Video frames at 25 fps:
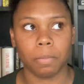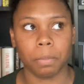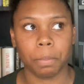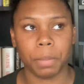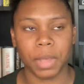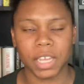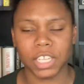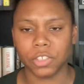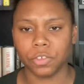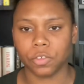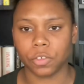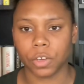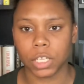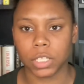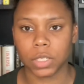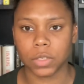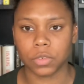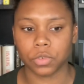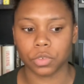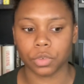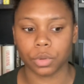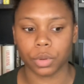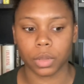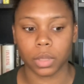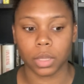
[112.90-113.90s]
best friends
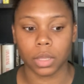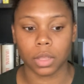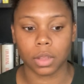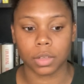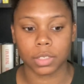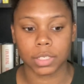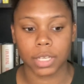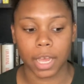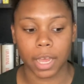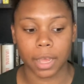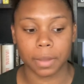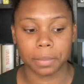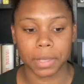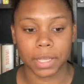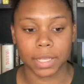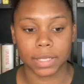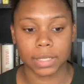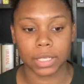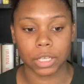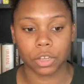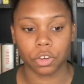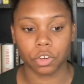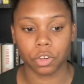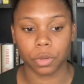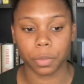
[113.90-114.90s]
for a really long time because
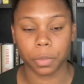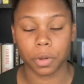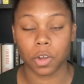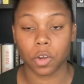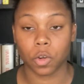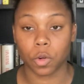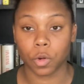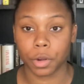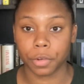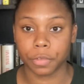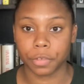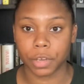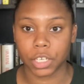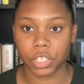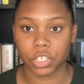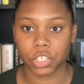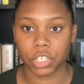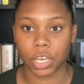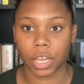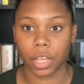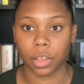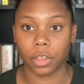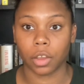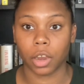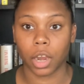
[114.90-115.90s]
they grew up in an orphanage
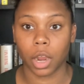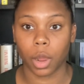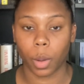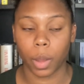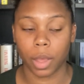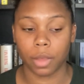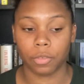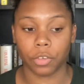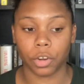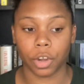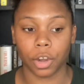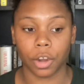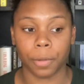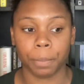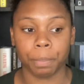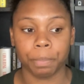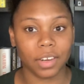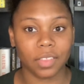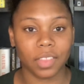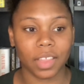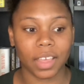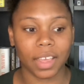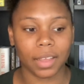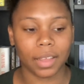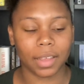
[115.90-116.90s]
together. However,
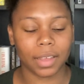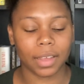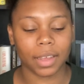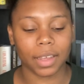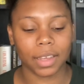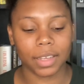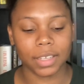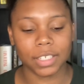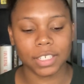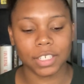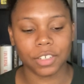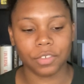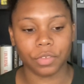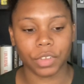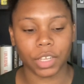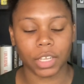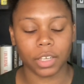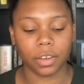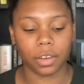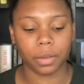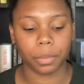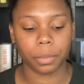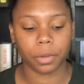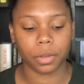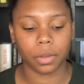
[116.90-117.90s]
they kind of
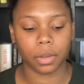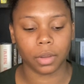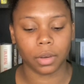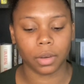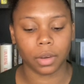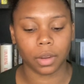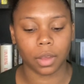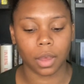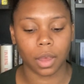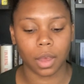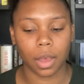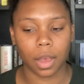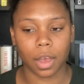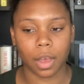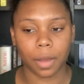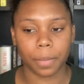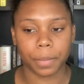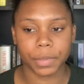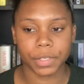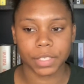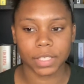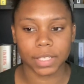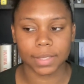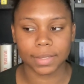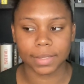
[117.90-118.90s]
end up on
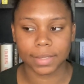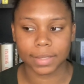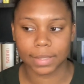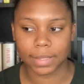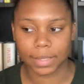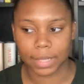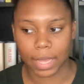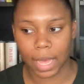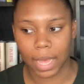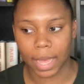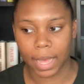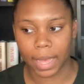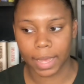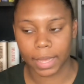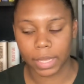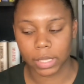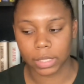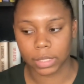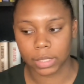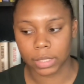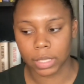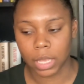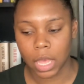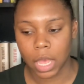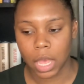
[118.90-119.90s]
opposite
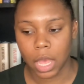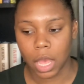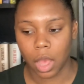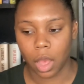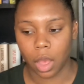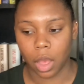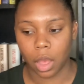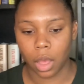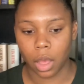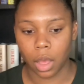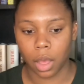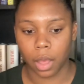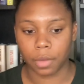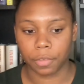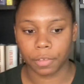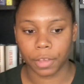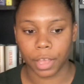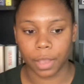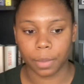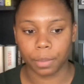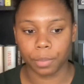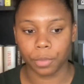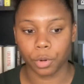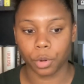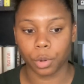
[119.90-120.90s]
sides of
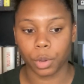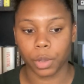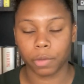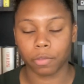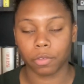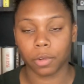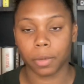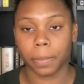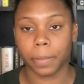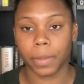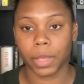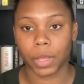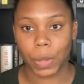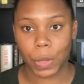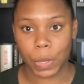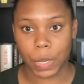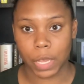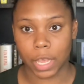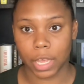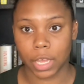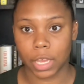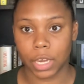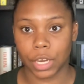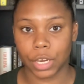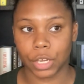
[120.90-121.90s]
a brewing
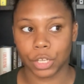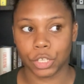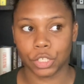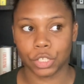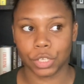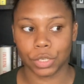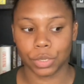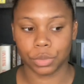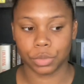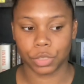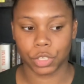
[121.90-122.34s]
rebellion due